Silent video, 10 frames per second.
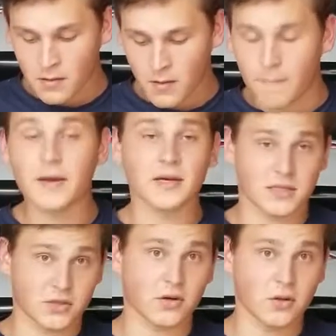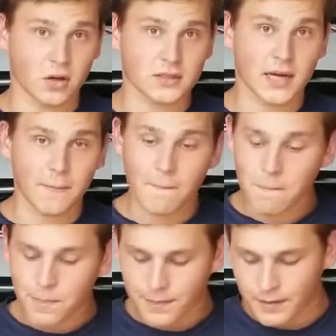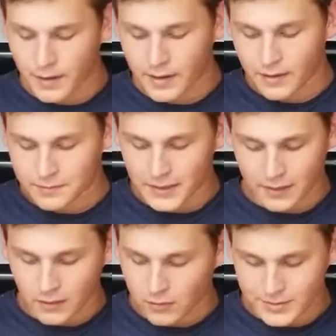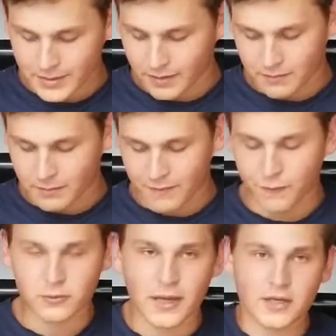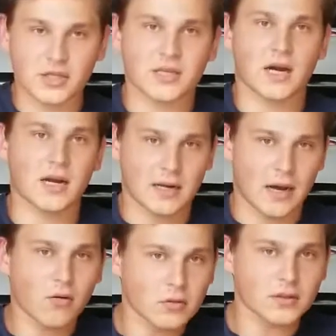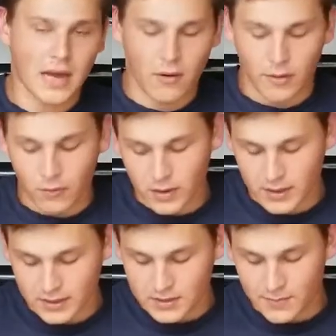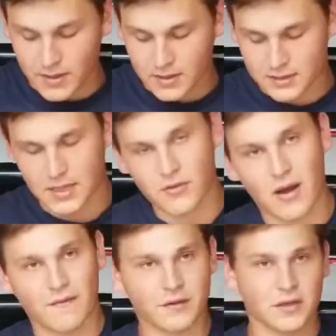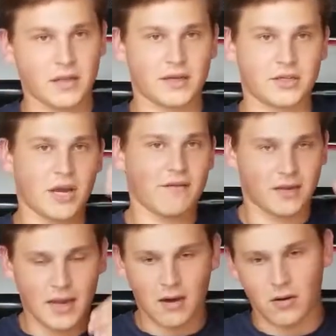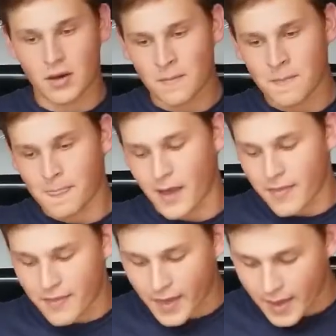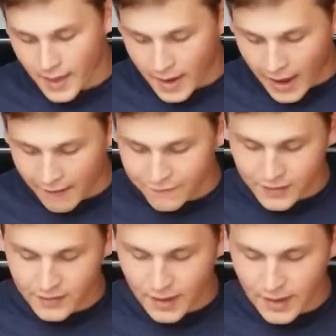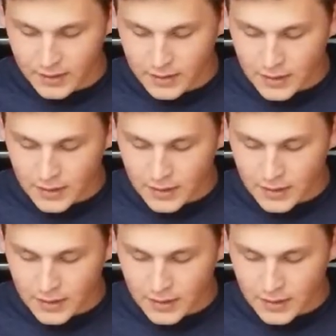because it took a long time. Ended up taking almost like a full day just to cut it out how I wanted it to be, because then you have to like shave it down. And then after that,